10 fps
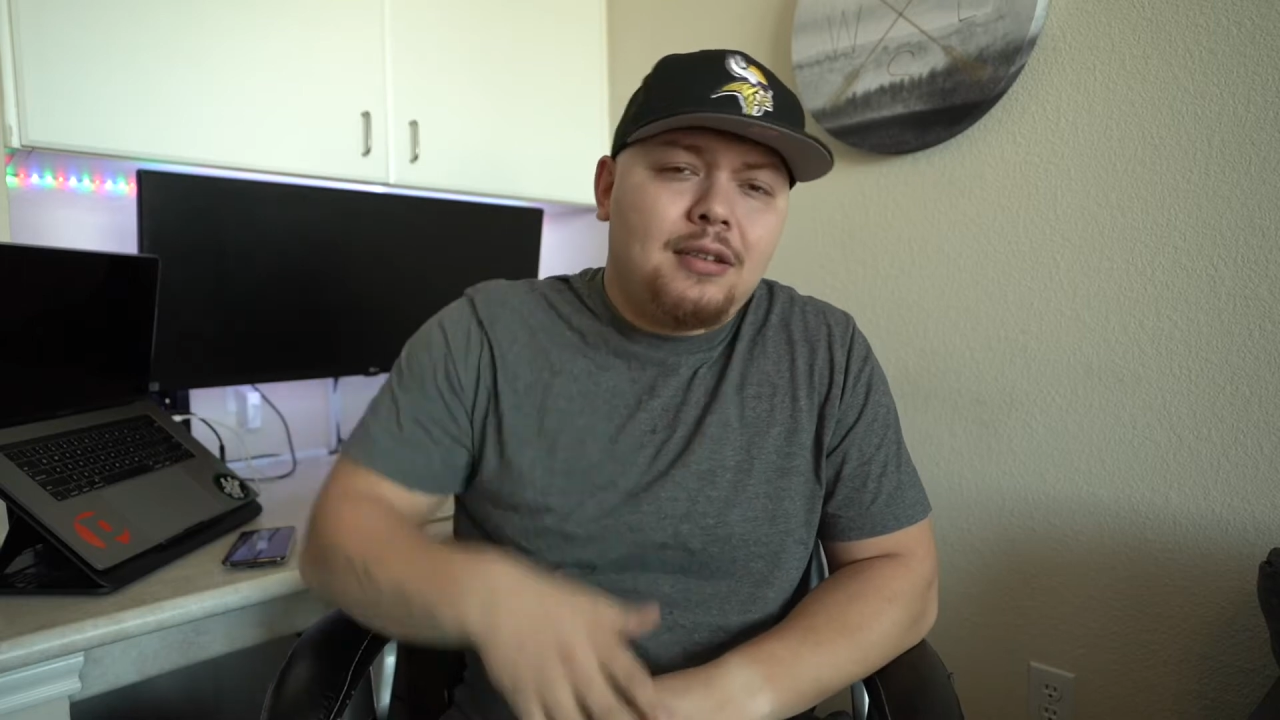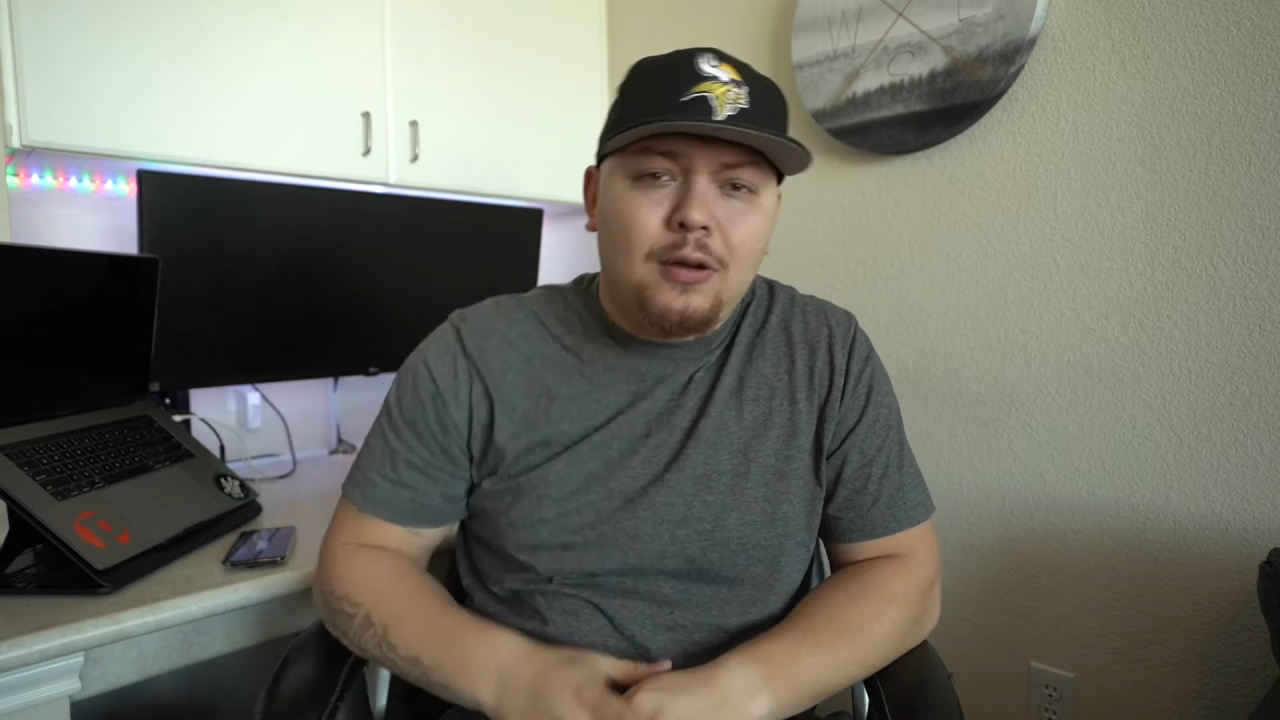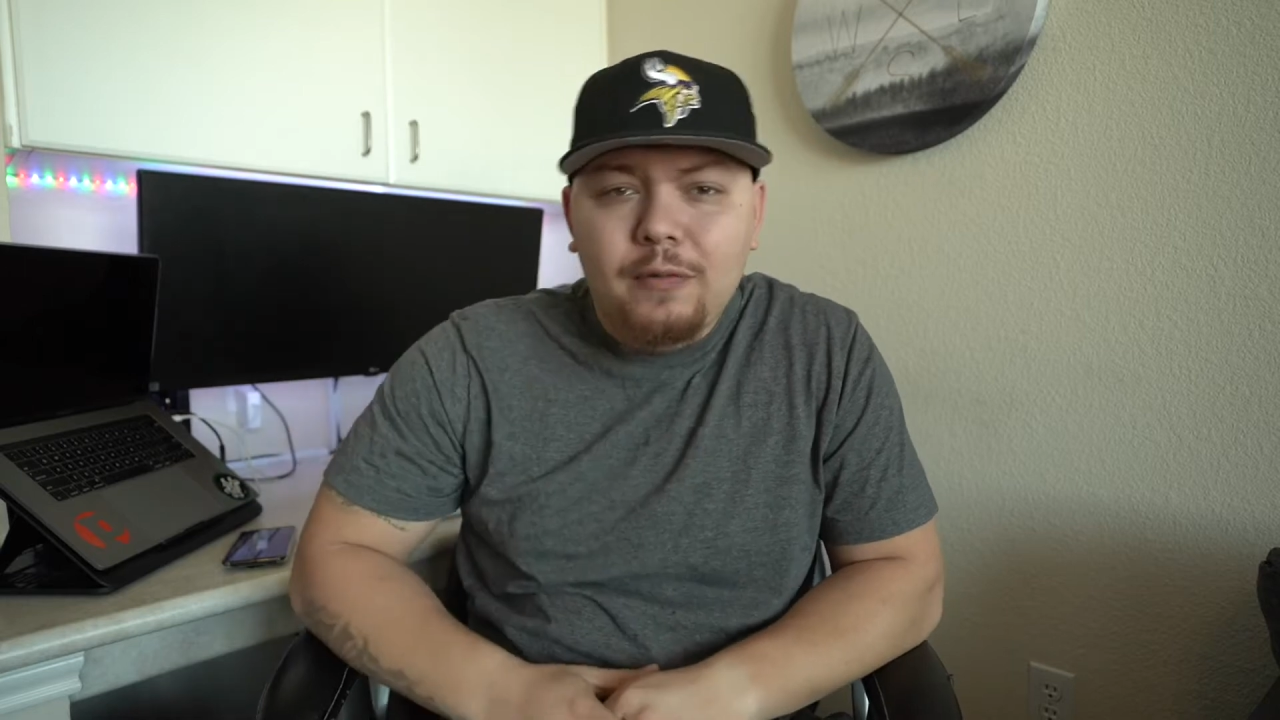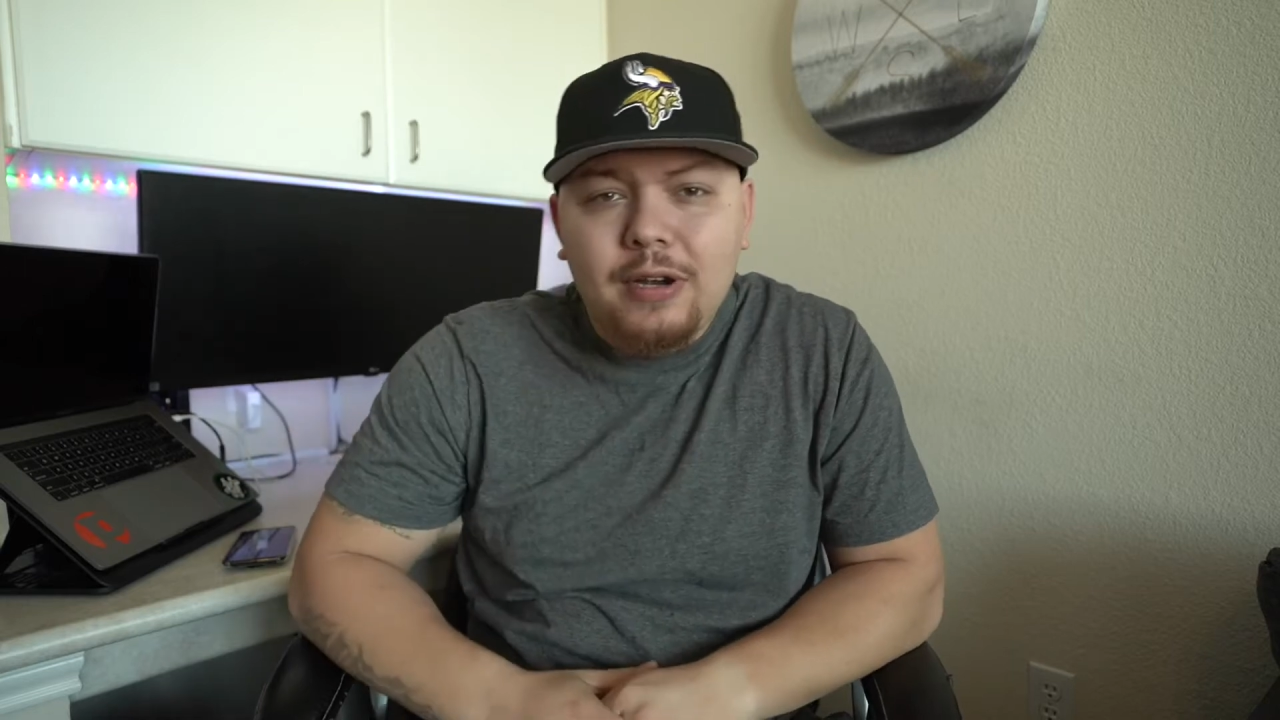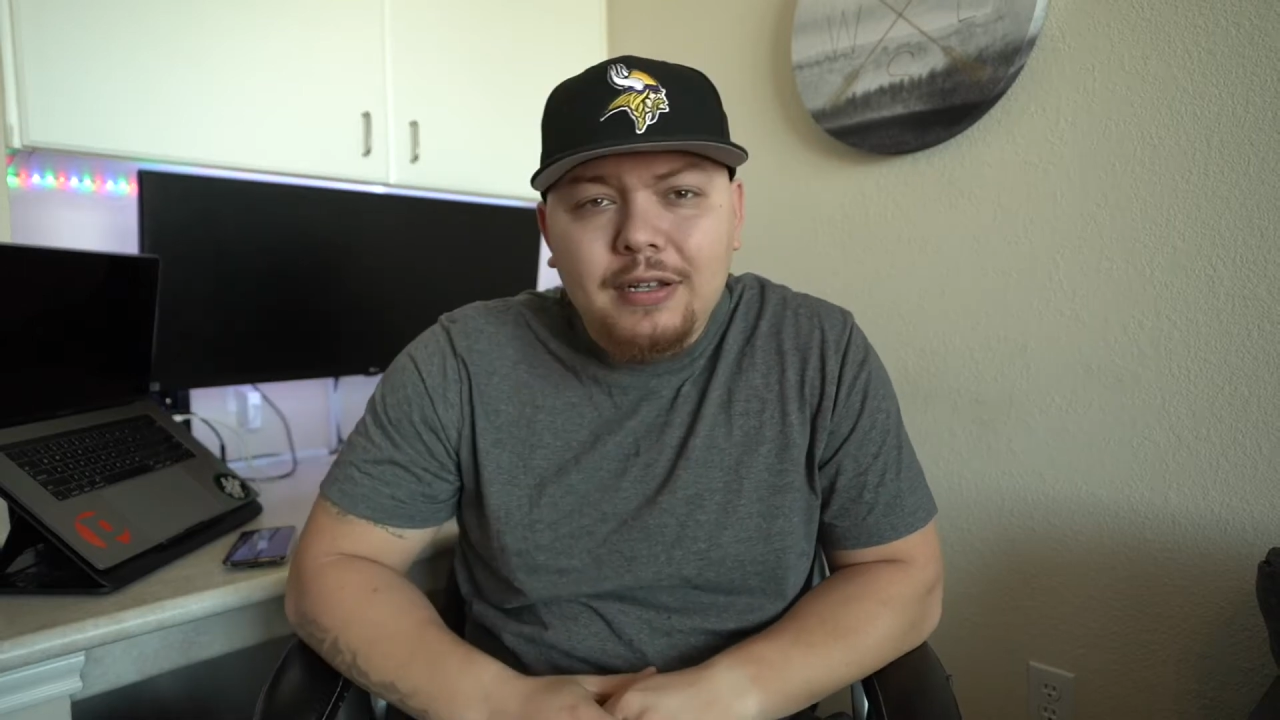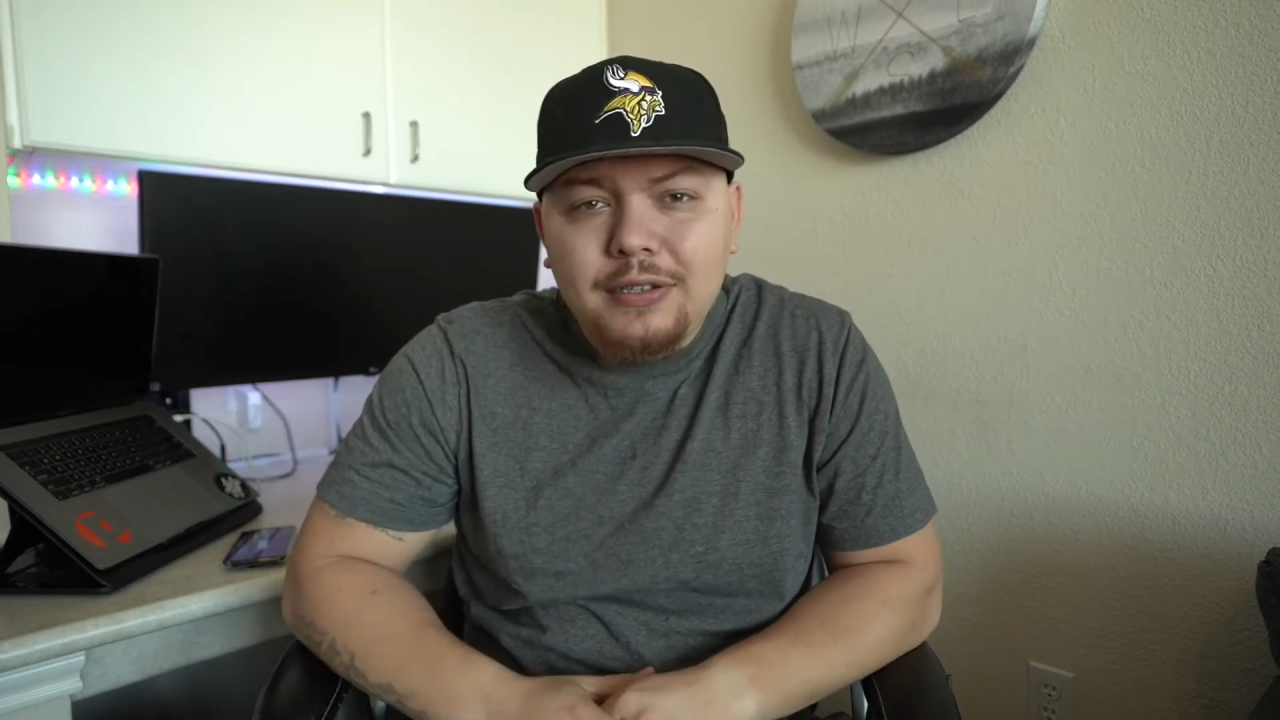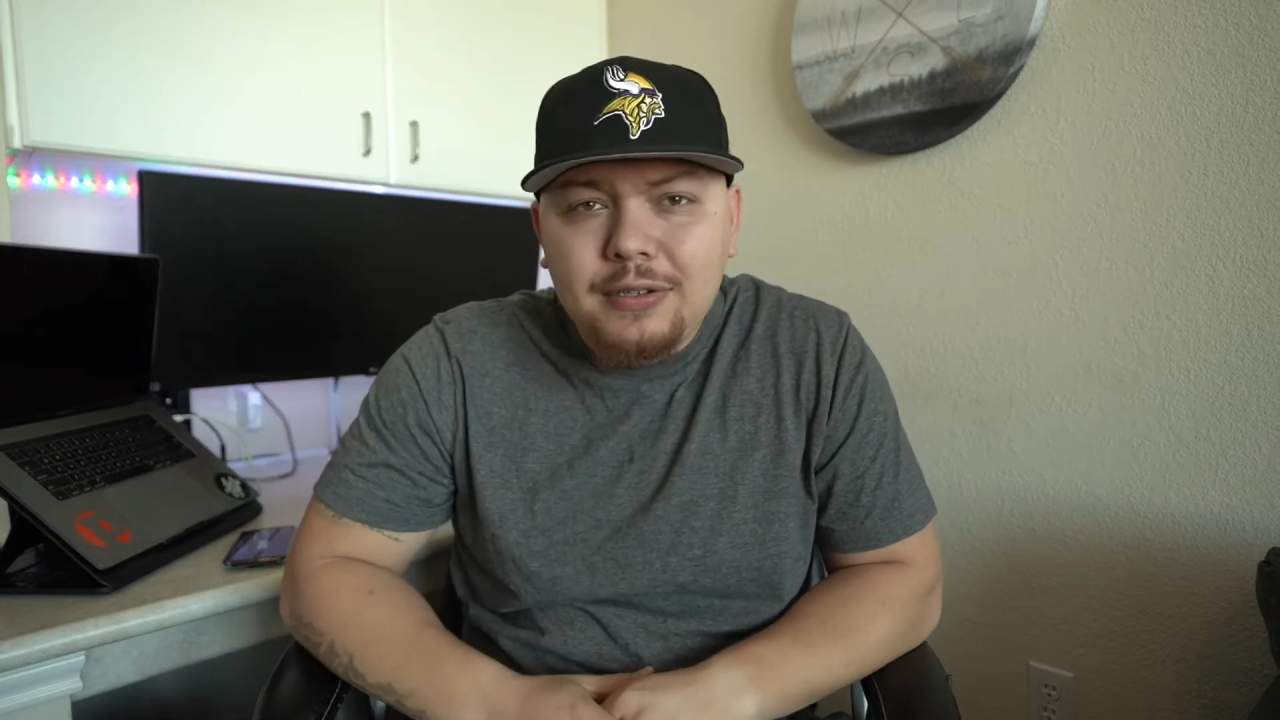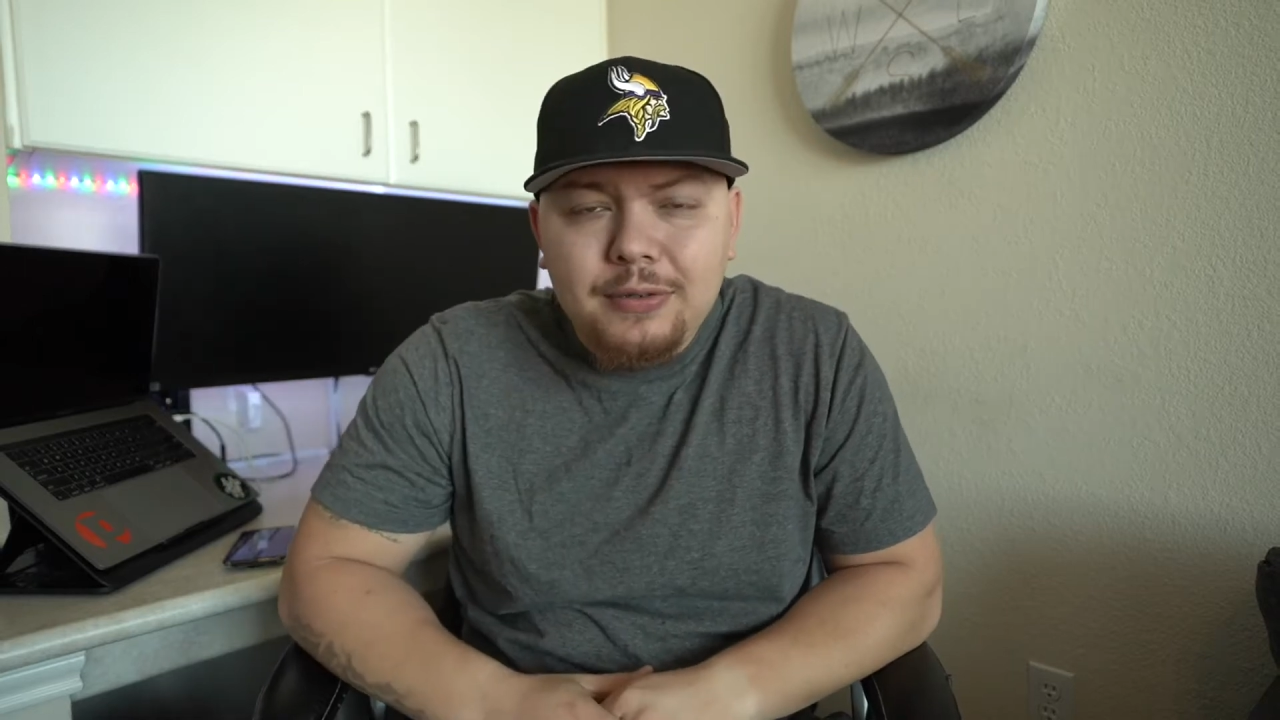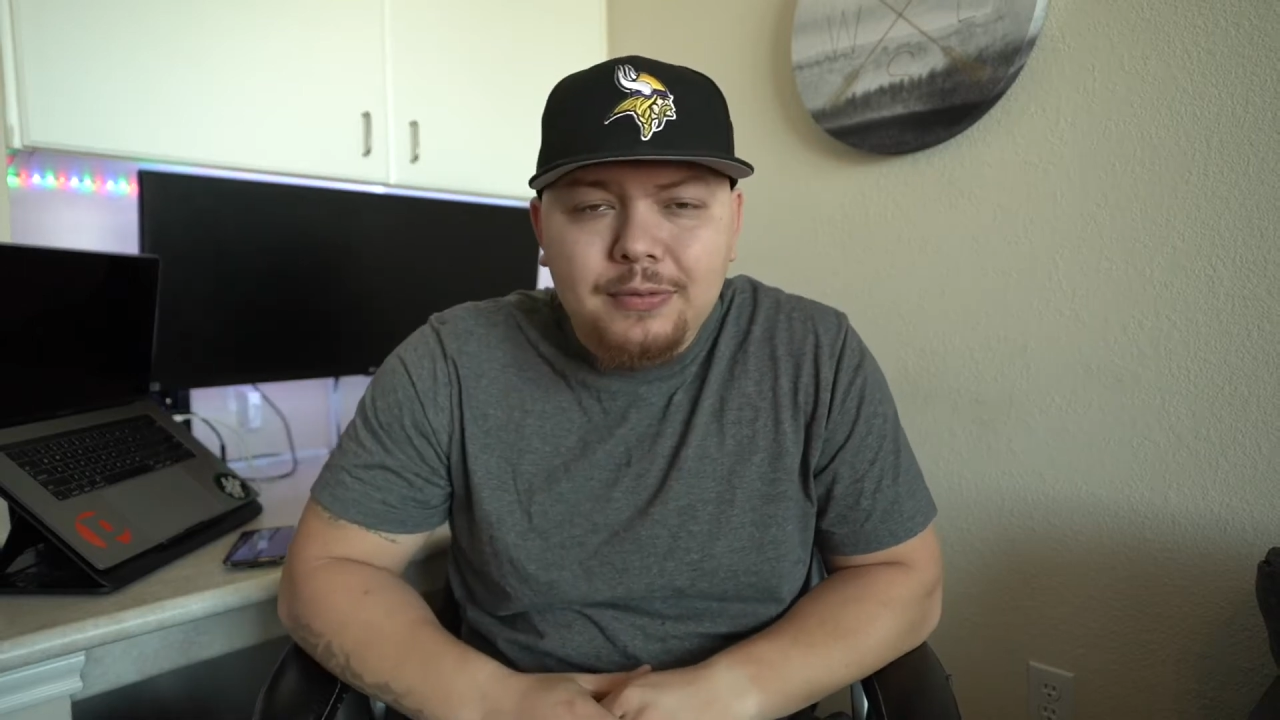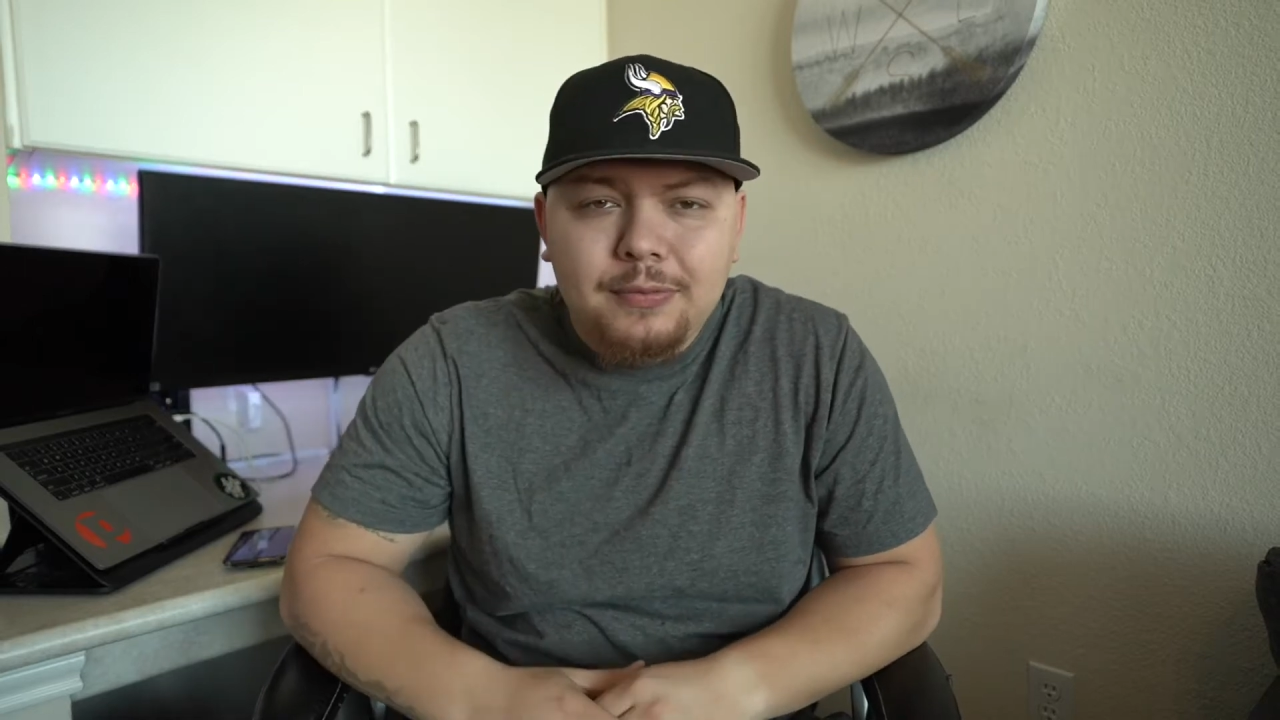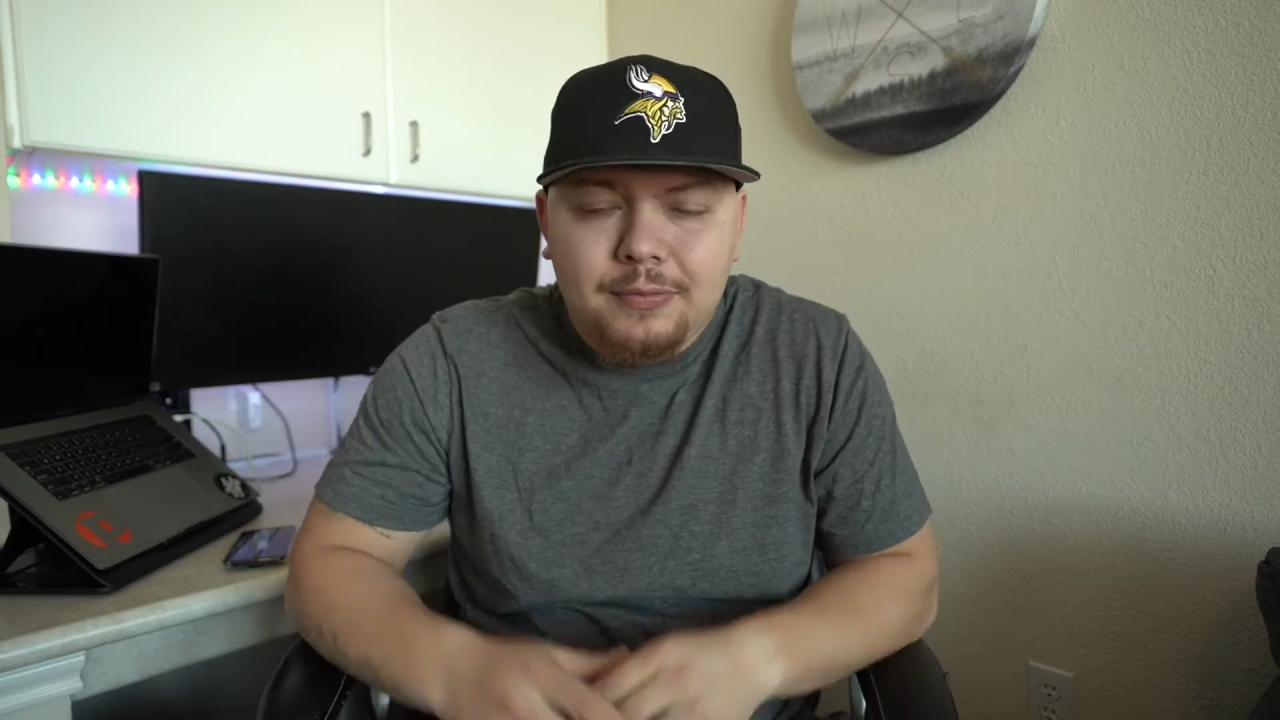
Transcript: overheads do